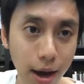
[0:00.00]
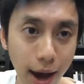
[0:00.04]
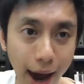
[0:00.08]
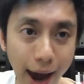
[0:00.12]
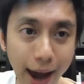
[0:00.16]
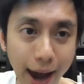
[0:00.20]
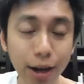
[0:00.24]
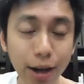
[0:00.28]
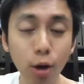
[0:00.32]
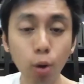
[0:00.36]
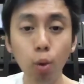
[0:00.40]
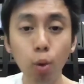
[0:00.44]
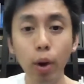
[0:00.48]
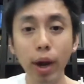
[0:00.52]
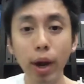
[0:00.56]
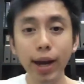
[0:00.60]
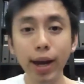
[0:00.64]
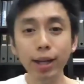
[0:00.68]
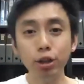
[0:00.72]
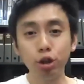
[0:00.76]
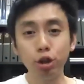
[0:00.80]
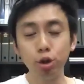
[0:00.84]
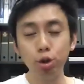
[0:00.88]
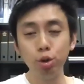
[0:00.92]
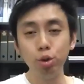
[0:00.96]
And the way
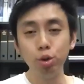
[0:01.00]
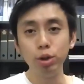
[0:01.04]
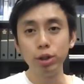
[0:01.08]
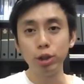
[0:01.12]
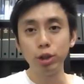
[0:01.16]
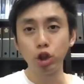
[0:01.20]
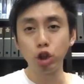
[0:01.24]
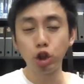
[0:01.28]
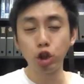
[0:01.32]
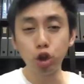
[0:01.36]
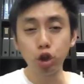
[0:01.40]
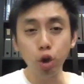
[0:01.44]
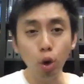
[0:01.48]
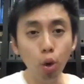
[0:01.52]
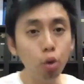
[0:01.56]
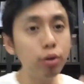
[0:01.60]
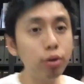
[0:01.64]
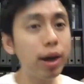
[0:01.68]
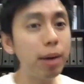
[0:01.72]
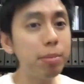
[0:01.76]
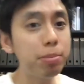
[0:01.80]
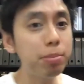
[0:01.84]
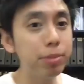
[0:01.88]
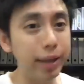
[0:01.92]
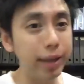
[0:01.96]
to show
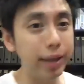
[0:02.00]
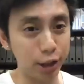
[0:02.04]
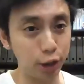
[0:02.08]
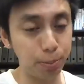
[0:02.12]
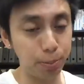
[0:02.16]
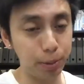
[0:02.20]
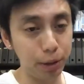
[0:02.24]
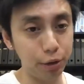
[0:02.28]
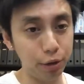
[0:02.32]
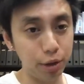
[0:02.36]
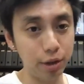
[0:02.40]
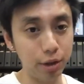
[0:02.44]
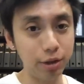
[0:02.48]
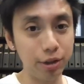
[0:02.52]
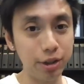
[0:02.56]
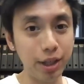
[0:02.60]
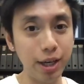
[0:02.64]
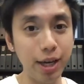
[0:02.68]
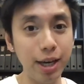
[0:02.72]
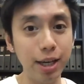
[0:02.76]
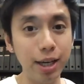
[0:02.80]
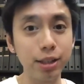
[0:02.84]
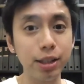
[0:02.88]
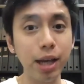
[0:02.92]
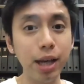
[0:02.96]
them the experience
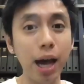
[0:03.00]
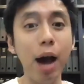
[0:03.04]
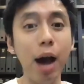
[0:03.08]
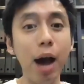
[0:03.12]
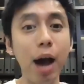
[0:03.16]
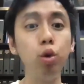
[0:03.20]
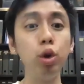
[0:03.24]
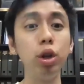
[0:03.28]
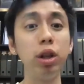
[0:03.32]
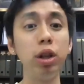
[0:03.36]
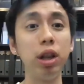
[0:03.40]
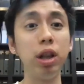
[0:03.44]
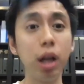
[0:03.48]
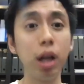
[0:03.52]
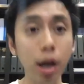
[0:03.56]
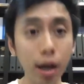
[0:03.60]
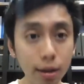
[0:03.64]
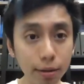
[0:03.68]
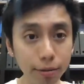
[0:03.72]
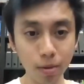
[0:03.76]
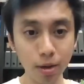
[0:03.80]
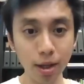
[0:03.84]
is, I would love